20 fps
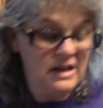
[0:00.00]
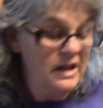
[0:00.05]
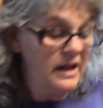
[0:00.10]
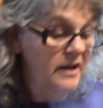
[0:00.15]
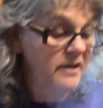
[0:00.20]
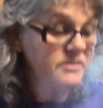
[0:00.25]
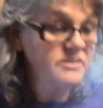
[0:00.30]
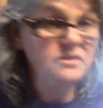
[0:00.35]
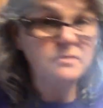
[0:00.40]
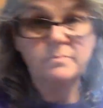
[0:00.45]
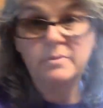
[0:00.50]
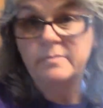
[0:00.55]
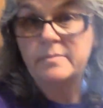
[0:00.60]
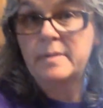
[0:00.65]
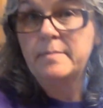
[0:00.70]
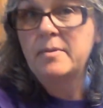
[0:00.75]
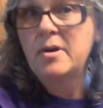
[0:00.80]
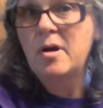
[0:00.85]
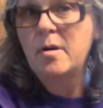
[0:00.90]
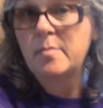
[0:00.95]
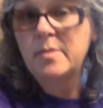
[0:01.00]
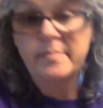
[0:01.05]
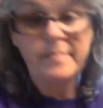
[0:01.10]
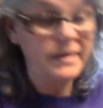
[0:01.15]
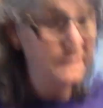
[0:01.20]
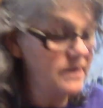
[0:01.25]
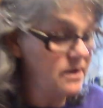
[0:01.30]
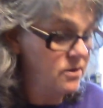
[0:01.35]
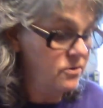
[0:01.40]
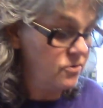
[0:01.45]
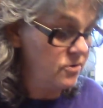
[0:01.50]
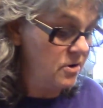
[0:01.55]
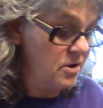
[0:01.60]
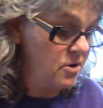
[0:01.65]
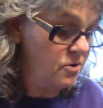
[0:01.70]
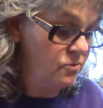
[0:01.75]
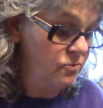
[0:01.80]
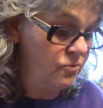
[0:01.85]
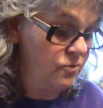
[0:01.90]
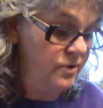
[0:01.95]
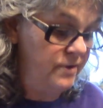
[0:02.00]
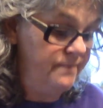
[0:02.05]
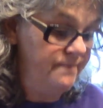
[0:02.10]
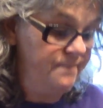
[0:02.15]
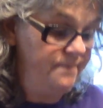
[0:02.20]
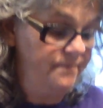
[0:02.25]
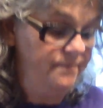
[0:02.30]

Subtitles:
I also bought my mom and my daughter-in-law one.